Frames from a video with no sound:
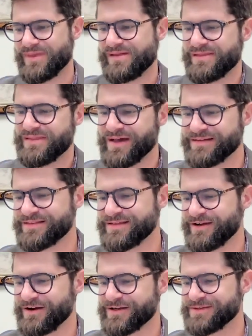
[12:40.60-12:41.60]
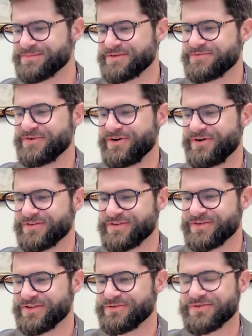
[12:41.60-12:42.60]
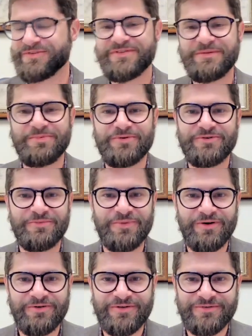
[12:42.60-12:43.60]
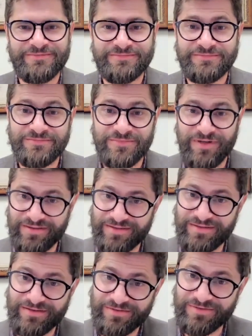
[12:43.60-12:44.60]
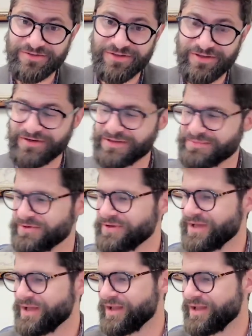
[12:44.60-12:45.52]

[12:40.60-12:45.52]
Thus, the argument falls into the reciprocal mode, right? That's the circularity mode.